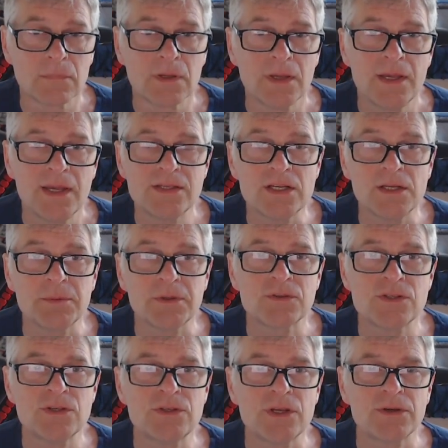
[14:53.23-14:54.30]
Here's a little bit of
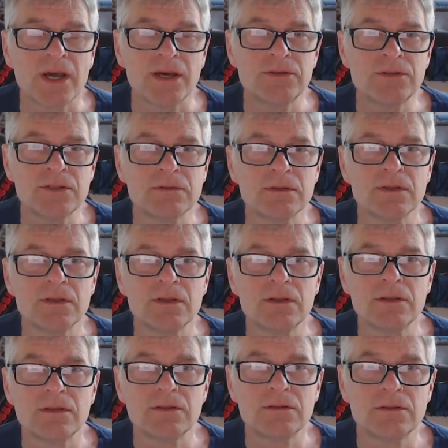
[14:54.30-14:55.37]
pseudocode
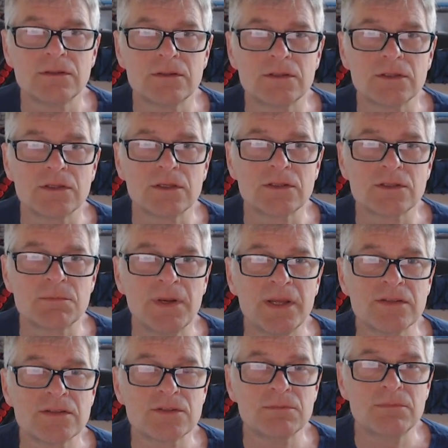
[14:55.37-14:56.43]
that
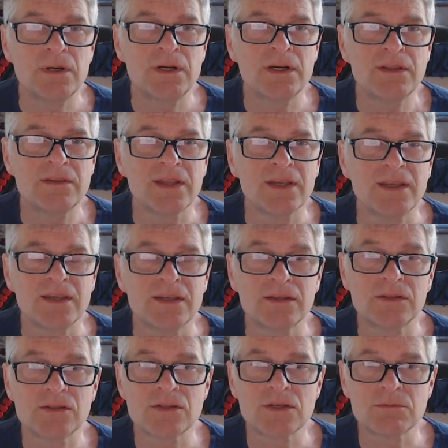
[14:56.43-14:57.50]
explains my thinking
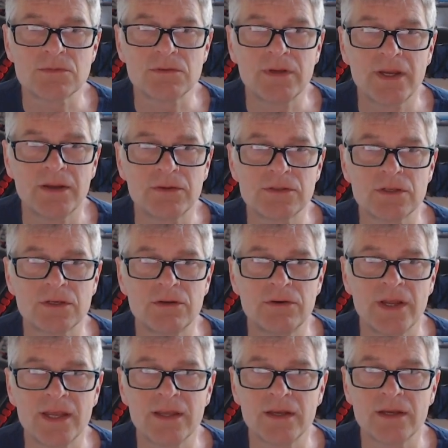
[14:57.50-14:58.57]
in terms of how to
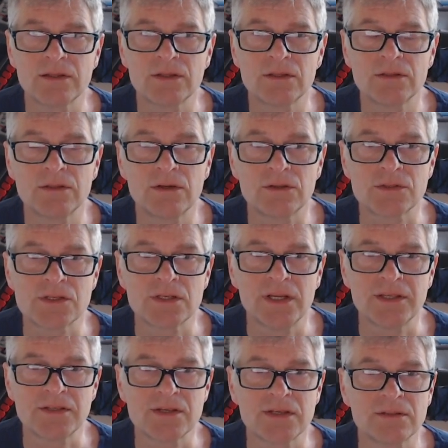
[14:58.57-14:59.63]
create an
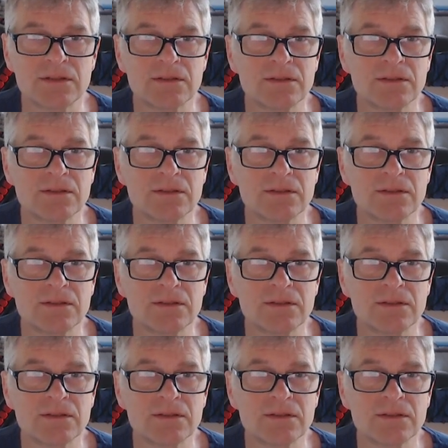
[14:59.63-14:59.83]
oscillator.